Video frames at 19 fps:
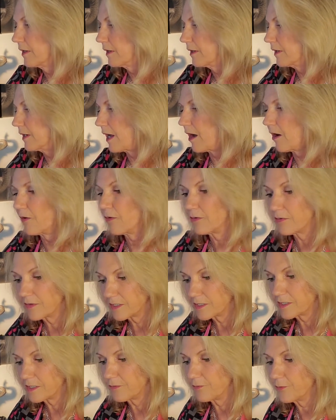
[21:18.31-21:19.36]
Now, the
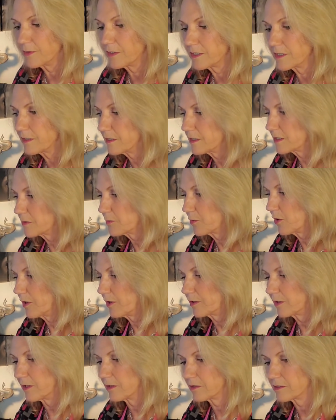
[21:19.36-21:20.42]
difference in this
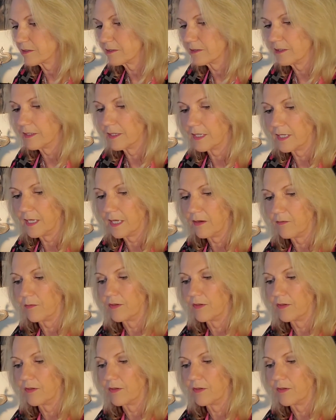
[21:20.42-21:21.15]
product, and again,